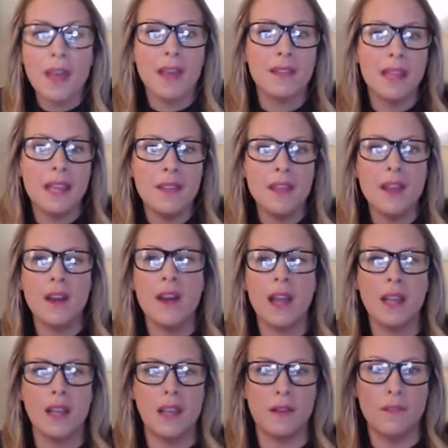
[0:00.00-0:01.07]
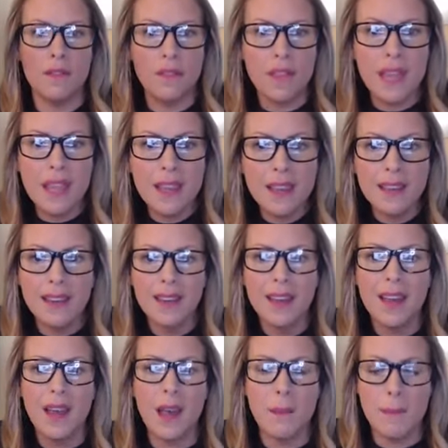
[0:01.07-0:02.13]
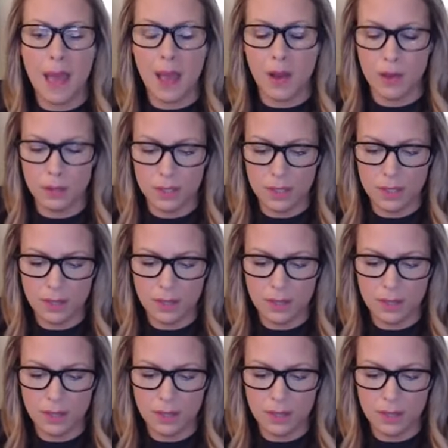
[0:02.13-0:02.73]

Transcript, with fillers: I lay there. I kind of think about